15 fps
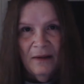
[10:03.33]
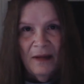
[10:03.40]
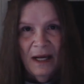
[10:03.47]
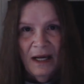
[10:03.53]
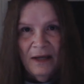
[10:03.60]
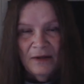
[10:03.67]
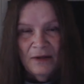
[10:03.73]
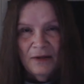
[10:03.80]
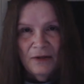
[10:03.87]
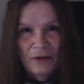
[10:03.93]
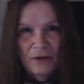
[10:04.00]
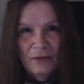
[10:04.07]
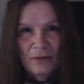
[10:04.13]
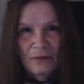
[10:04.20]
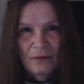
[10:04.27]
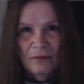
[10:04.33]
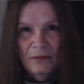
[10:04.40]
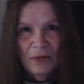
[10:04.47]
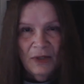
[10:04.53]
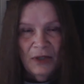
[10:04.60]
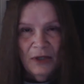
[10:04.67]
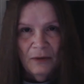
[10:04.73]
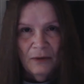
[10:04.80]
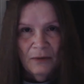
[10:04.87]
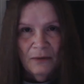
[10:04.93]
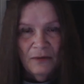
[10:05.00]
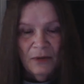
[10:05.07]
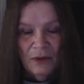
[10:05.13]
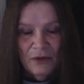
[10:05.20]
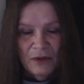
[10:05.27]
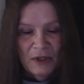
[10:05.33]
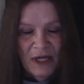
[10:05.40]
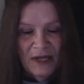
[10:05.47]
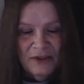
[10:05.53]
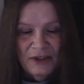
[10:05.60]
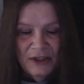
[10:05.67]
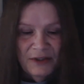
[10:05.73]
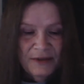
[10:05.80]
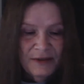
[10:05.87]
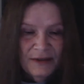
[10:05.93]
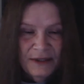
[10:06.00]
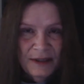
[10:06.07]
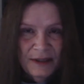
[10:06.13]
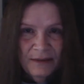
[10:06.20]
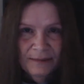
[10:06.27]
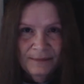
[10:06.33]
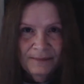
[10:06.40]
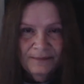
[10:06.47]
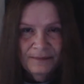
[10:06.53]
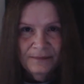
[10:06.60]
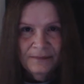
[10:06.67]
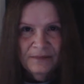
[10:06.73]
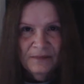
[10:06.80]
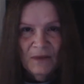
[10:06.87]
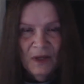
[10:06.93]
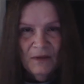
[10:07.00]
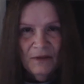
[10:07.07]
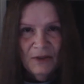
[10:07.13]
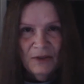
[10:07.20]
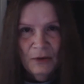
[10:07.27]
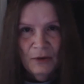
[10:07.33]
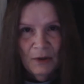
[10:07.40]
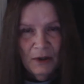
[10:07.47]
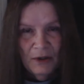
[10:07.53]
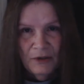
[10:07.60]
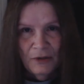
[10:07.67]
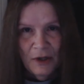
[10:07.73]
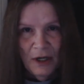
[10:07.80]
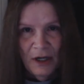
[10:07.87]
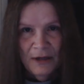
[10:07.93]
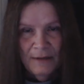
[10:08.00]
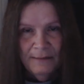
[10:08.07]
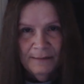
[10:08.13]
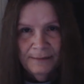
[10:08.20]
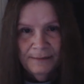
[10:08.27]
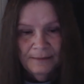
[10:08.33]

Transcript: that, you know, those legends of the Dogon tribe,